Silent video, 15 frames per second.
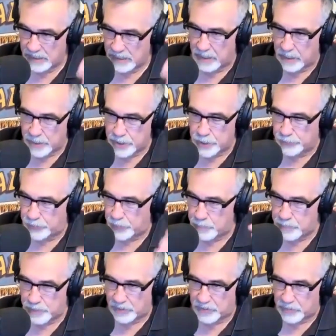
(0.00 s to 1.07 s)
It's on our
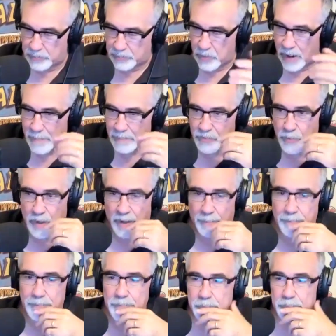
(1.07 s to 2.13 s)
YouTube. You can subscribe as
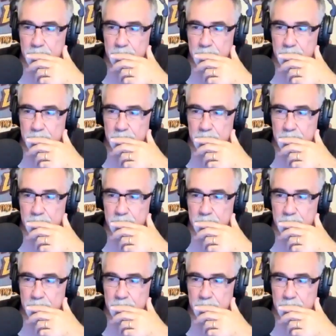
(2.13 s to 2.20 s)
well.